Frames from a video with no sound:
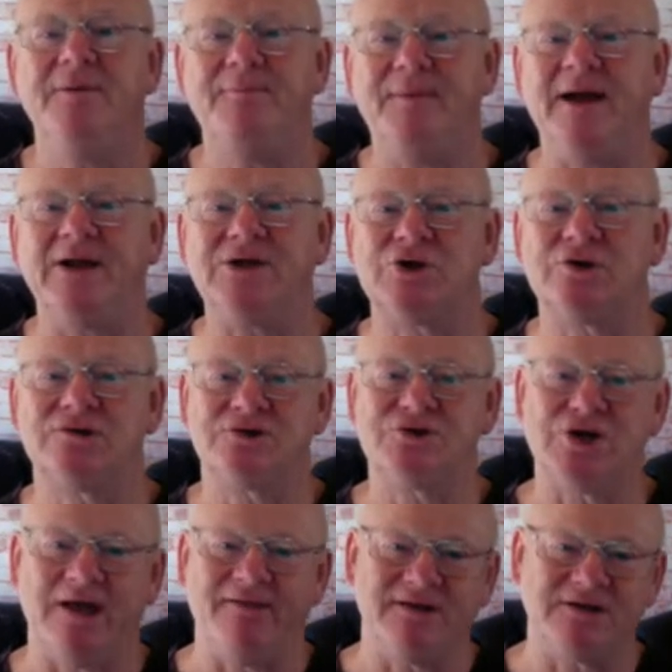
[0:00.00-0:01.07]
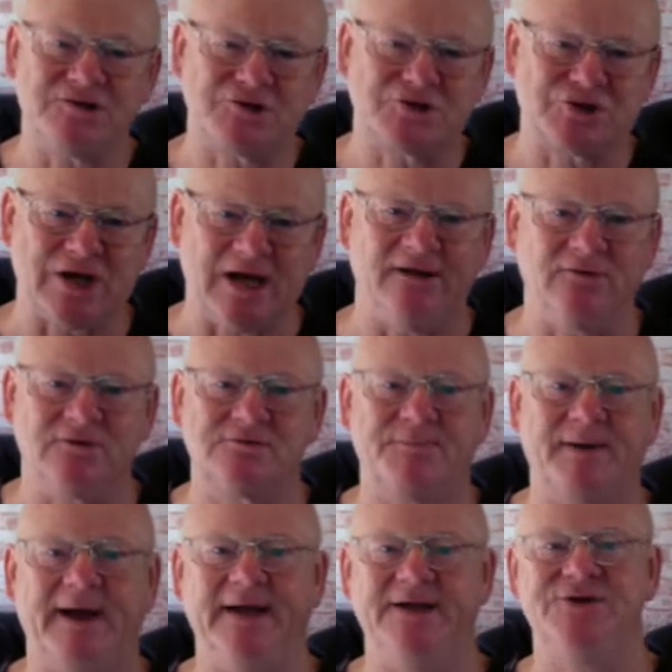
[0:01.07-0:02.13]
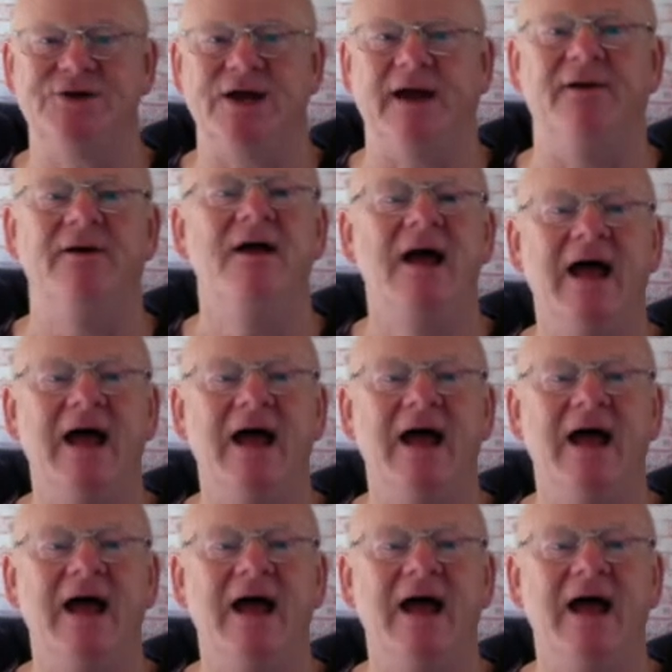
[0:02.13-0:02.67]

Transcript: make sure to check this sales page out